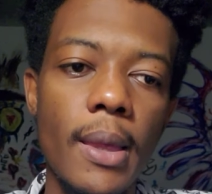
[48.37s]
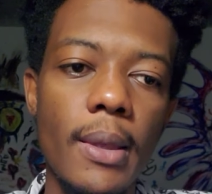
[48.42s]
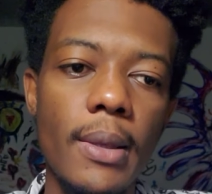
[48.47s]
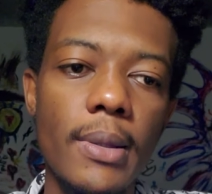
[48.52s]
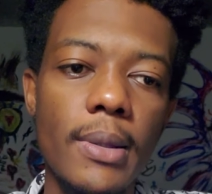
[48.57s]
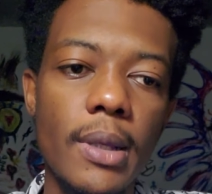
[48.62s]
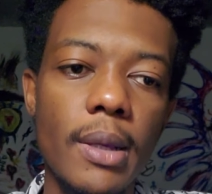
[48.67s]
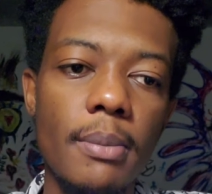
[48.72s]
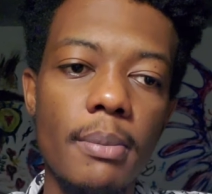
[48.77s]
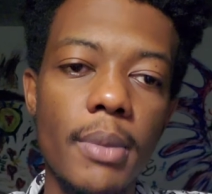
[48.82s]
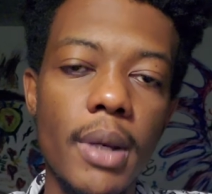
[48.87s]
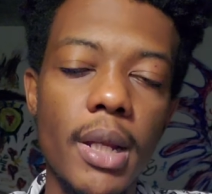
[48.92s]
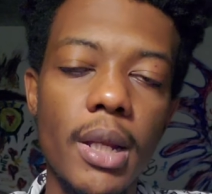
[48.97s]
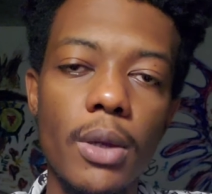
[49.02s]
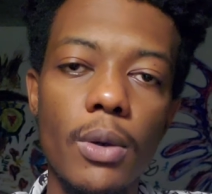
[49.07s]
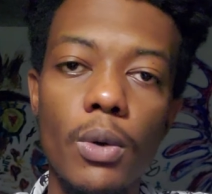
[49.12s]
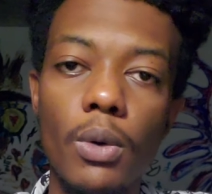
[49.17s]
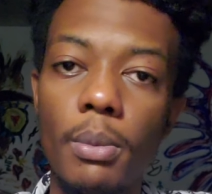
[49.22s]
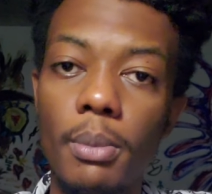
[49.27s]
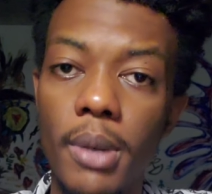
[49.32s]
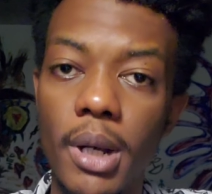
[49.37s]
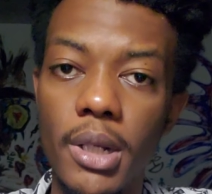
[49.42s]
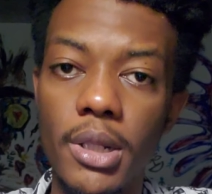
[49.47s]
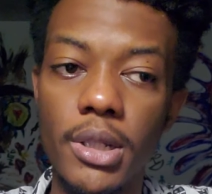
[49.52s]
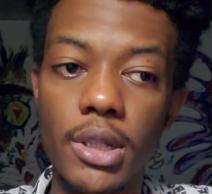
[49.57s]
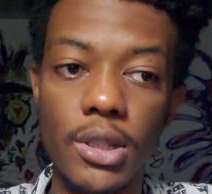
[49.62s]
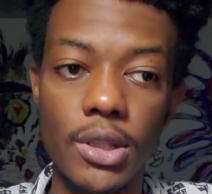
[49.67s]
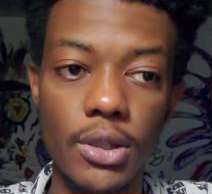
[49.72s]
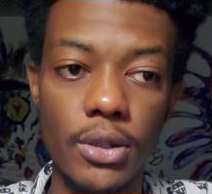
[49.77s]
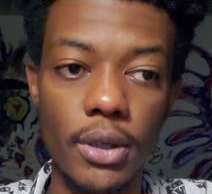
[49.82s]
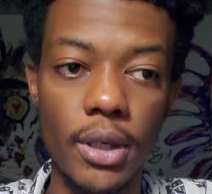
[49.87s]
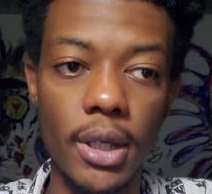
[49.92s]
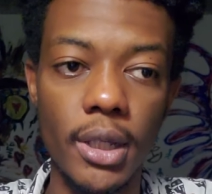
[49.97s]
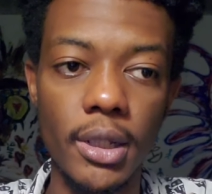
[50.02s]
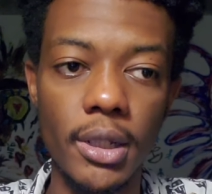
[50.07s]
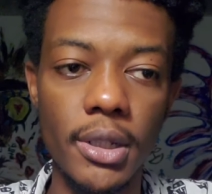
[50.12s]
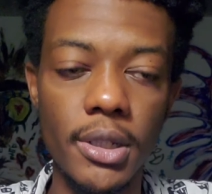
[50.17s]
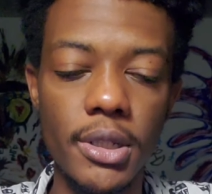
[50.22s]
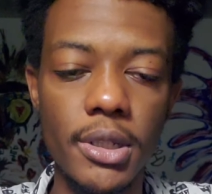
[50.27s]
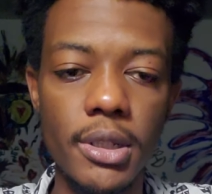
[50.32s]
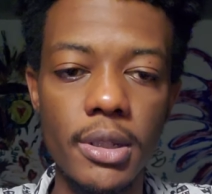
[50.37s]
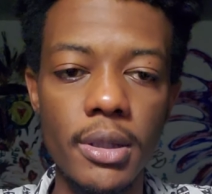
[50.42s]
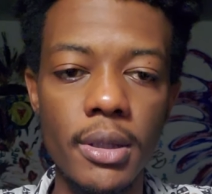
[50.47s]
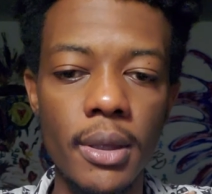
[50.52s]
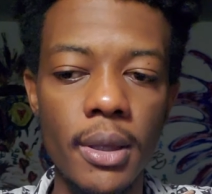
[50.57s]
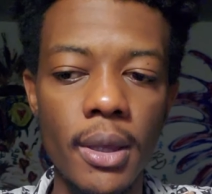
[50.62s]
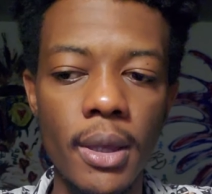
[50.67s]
somebody who matches your energy.